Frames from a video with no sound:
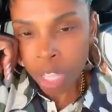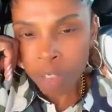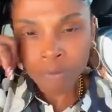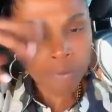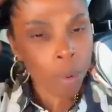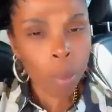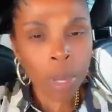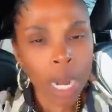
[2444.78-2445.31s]

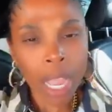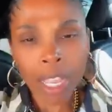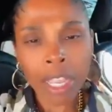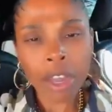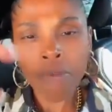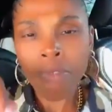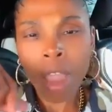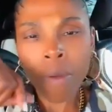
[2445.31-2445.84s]
And from what I
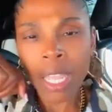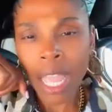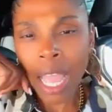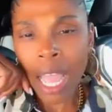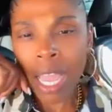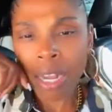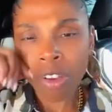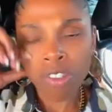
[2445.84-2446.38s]
hear, very
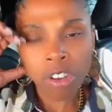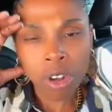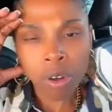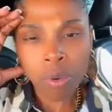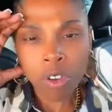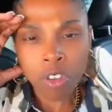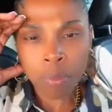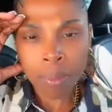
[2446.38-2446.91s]
kind and
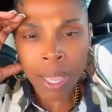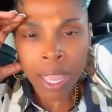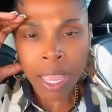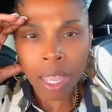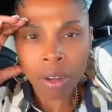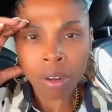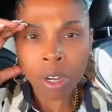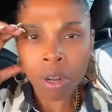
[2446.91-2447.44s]
generous man.